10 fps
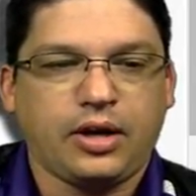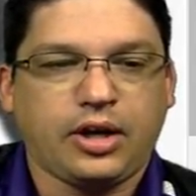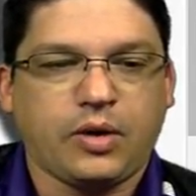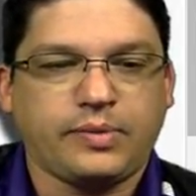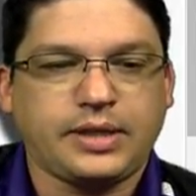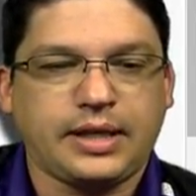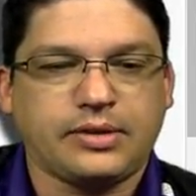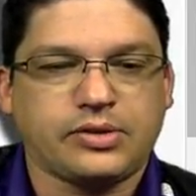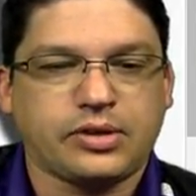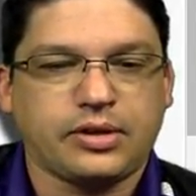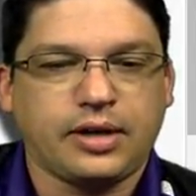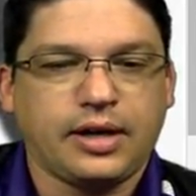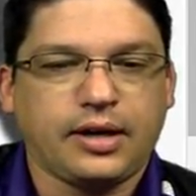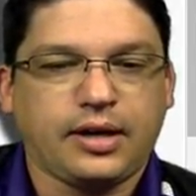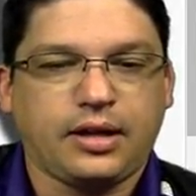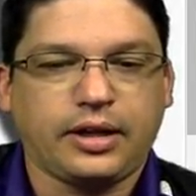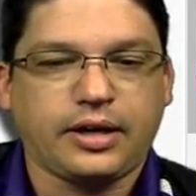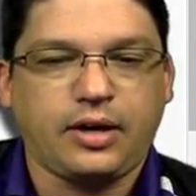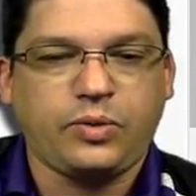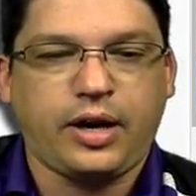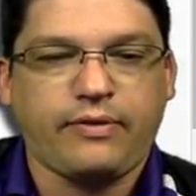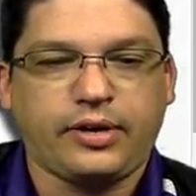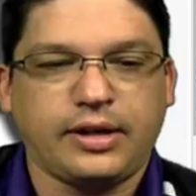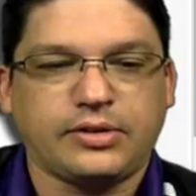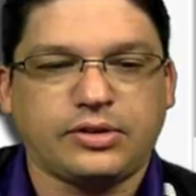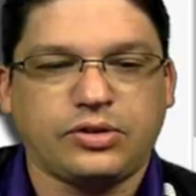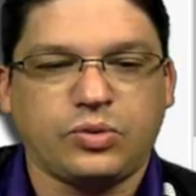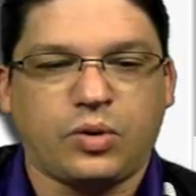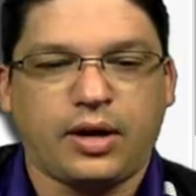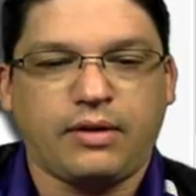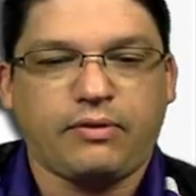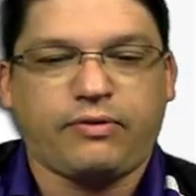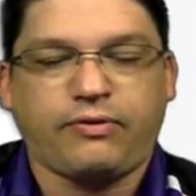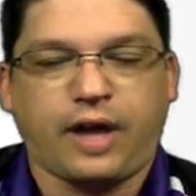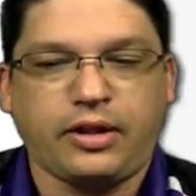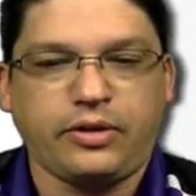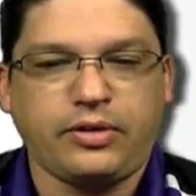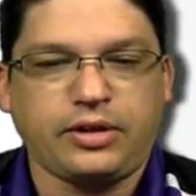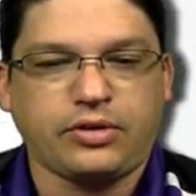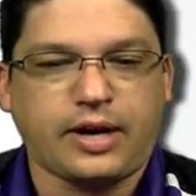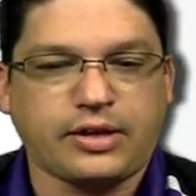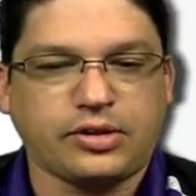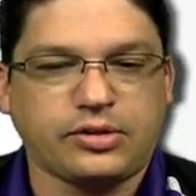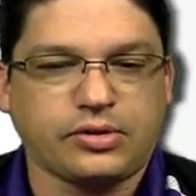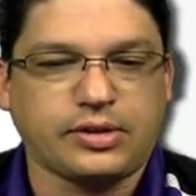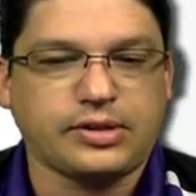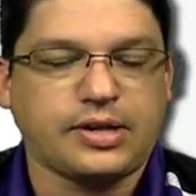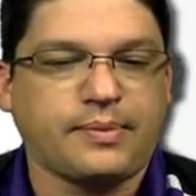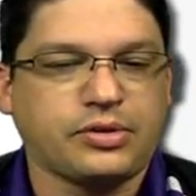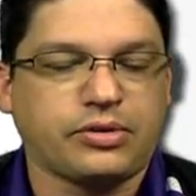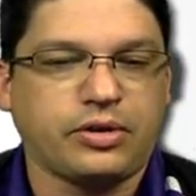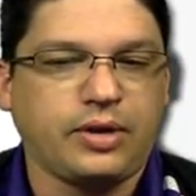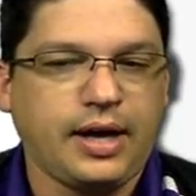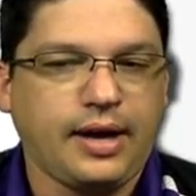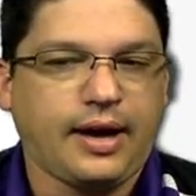go up to insert, click on whatever it is that you want, follow the directions or the steps through,